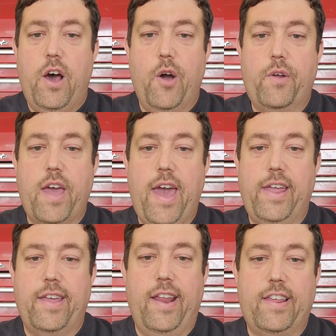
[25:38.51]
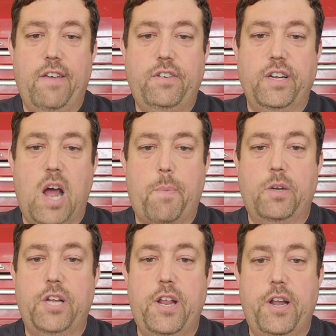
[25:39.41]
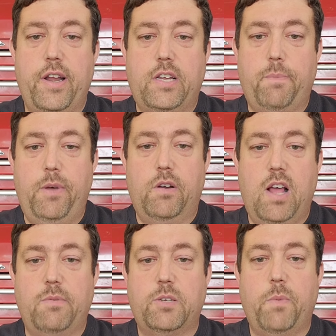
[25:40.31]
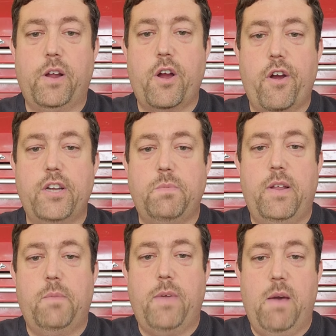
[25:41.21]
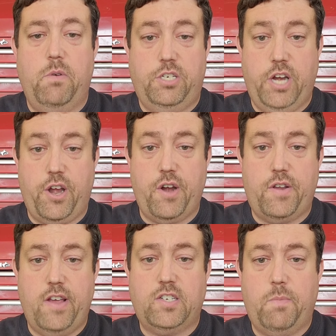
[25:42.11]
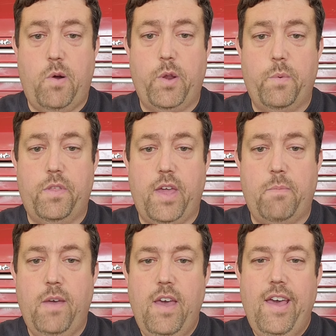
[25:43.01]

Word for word: okay, that gives you an opportunity to build up some encouragement, to be able to share your testimony with them.